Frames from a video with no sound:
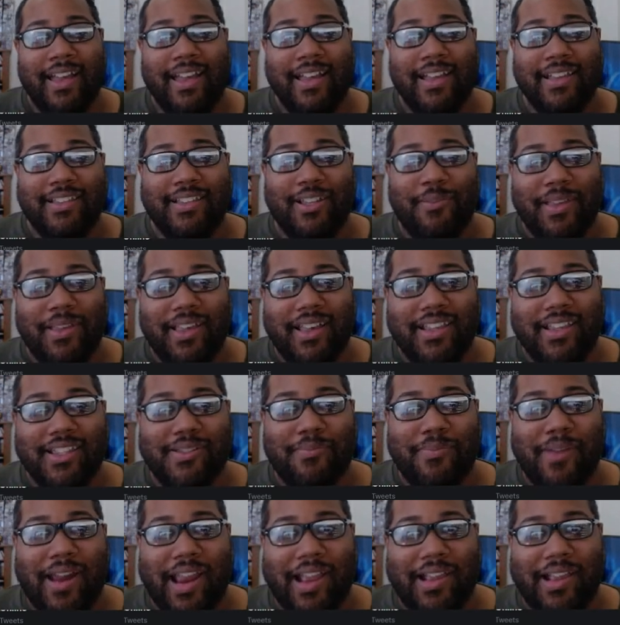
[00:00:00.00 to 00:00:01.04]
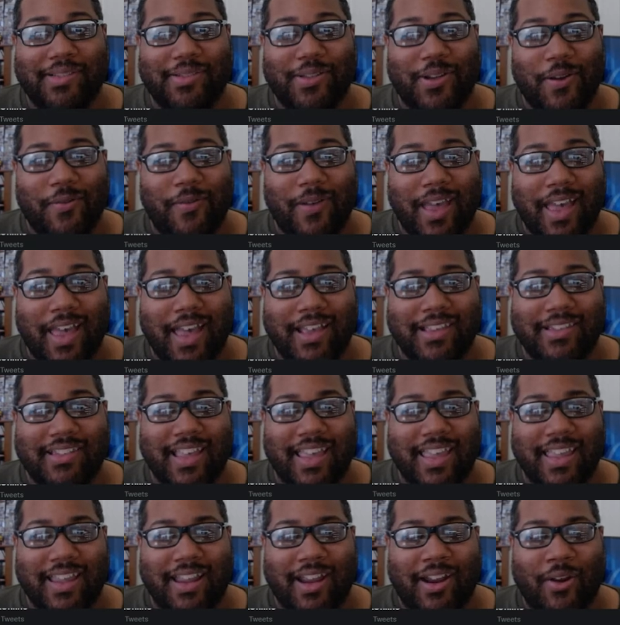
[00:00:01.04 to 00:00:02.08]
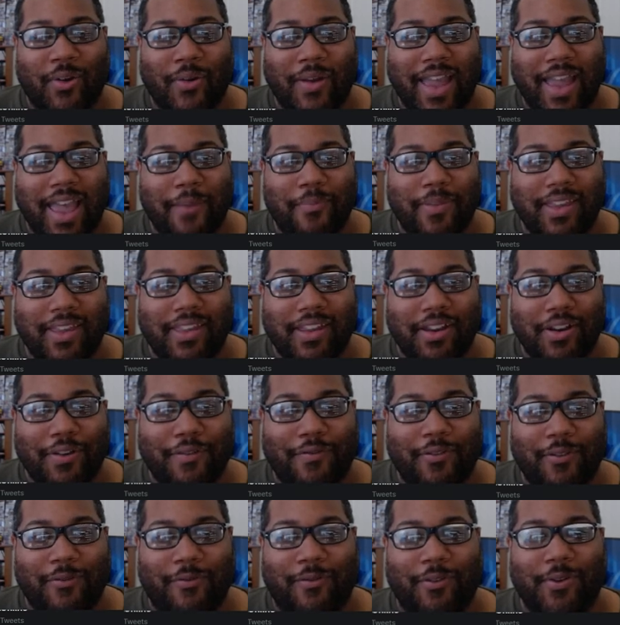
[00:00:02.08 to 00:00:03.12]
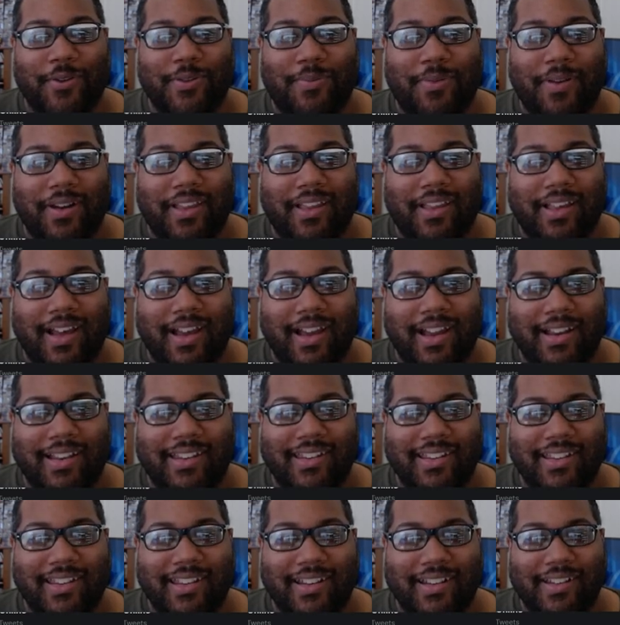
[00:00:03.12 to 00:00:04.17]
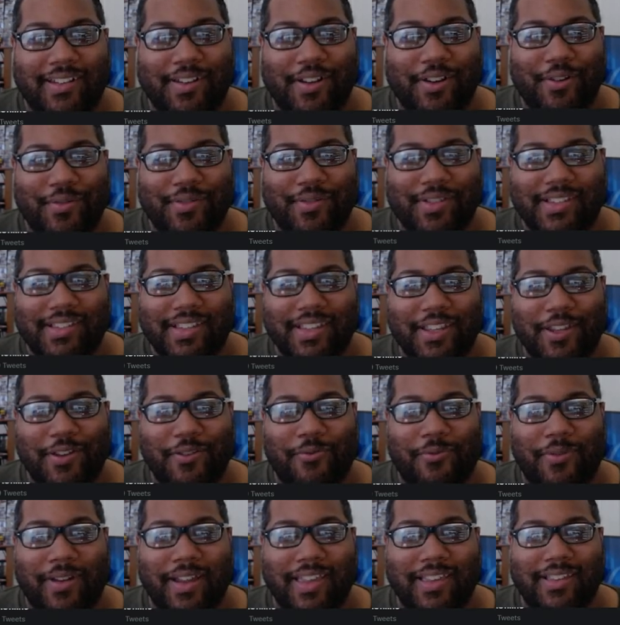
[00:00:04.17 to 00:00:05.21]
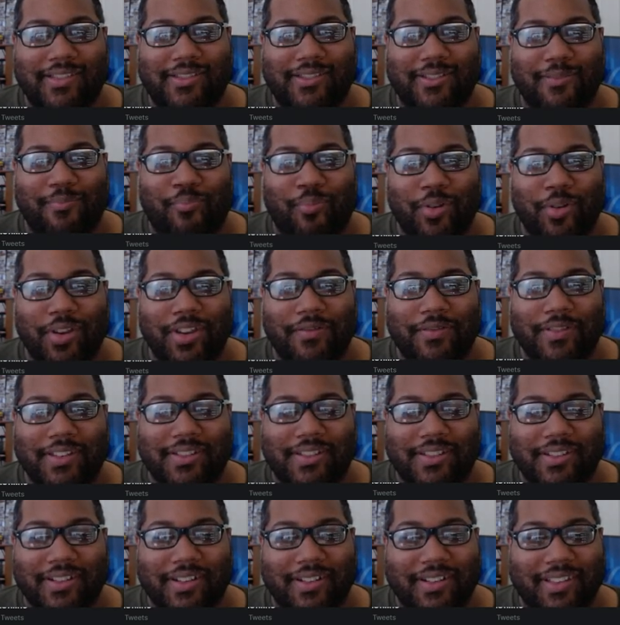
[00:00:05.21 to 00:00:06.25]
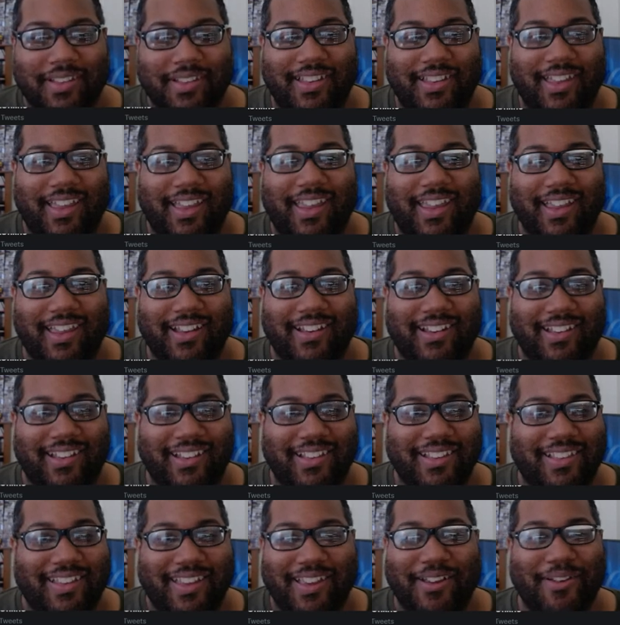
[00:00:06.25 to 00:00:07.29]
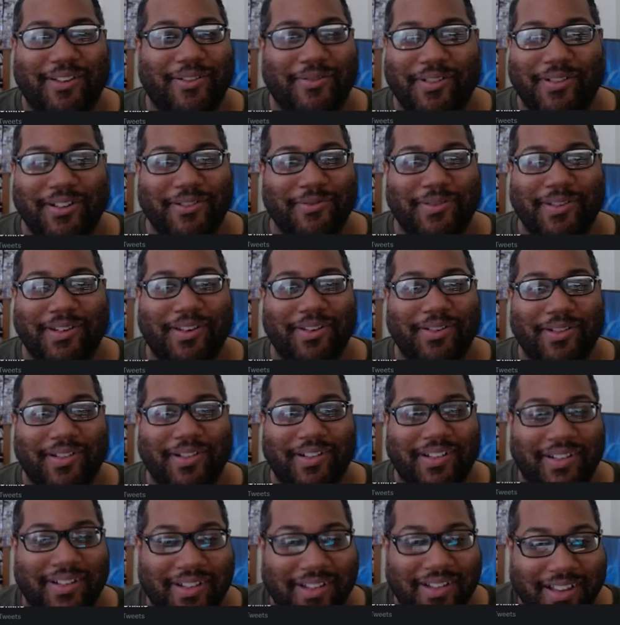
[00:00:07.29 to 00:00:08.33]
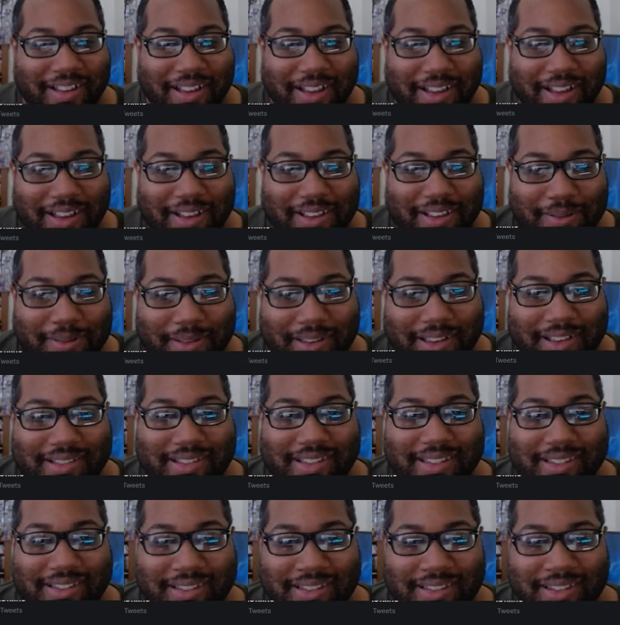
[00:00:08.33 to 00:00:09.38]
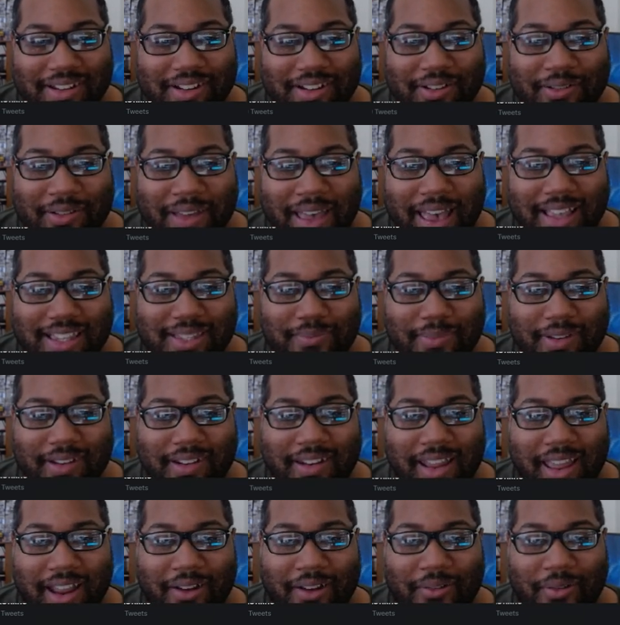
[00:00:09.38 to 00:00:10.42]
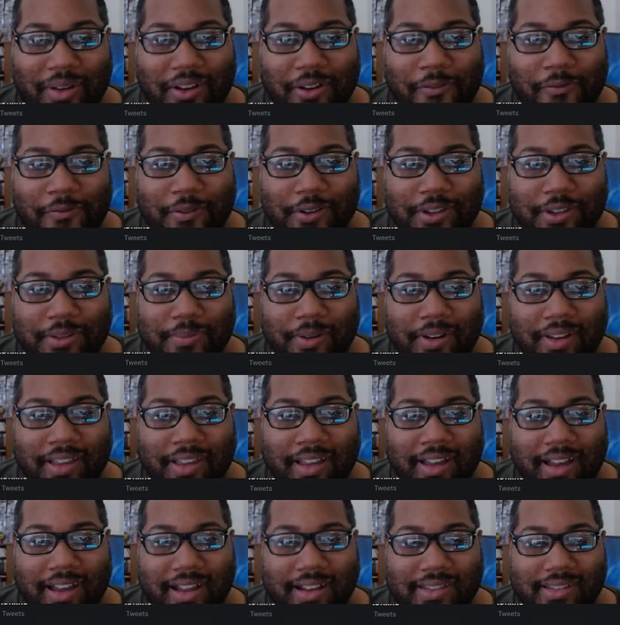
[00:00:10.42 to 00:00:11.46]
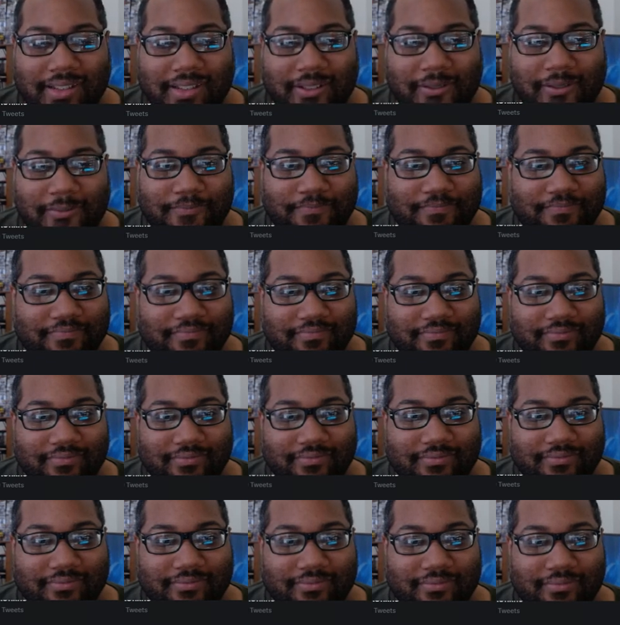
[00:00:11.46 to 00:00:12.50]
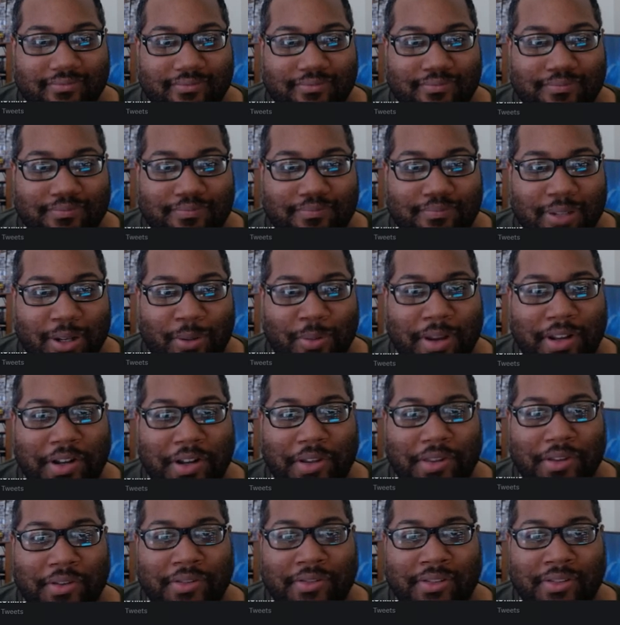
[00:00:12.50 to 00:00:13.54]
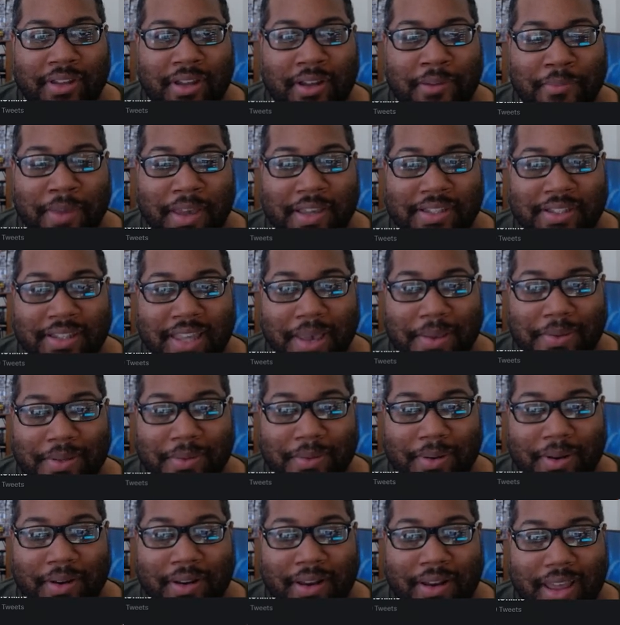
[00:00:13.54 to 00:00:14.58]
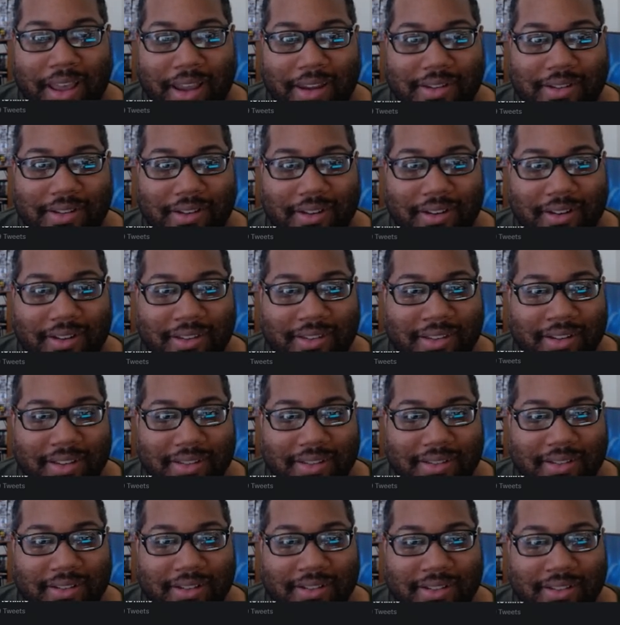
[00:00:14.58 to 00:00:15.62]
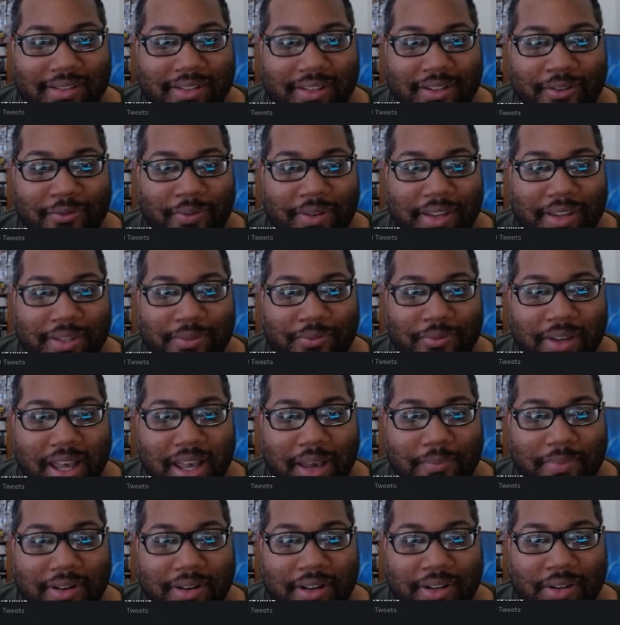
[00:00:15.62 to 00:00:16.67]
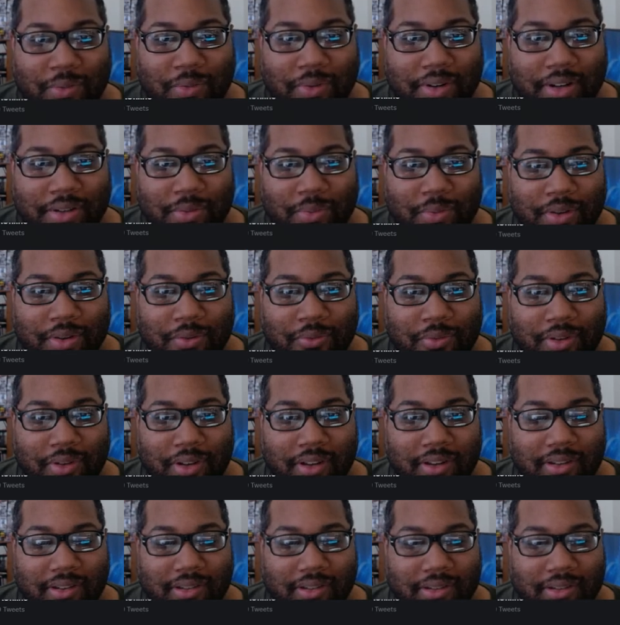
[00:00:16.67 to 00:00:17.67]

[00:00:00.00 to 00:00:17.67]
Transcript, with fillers: So because Microsoft has a crappy year for first party content, don't just erase the previous year. Like, like what are we doing here? Because this year has been that great on first party content but we know those amazing games are coming out next year. it doesn't just erase what happened in 2021.